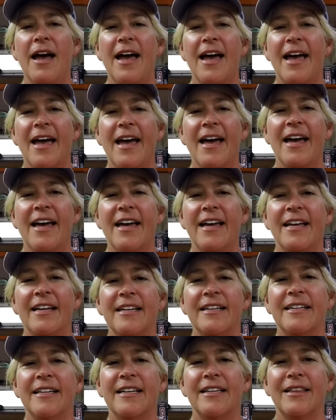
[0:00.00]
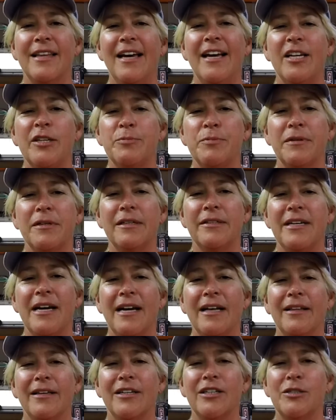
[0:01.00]
And last but
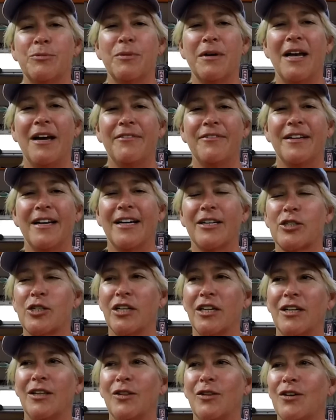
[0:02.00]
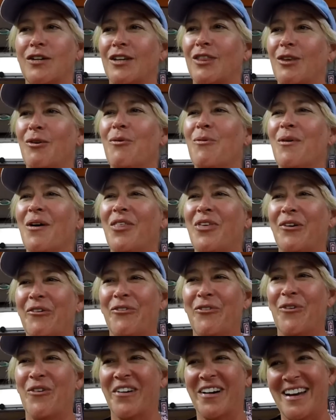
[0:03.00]
not least, we have to actually look at the weather
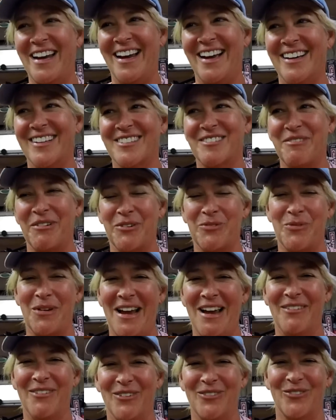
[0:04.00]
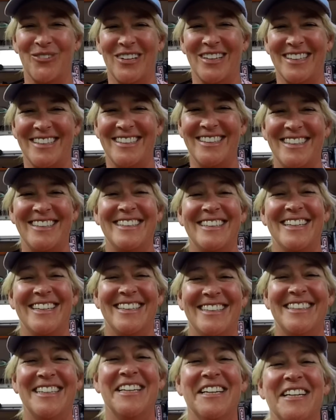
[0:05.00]
forecast, which we haven't really done yet.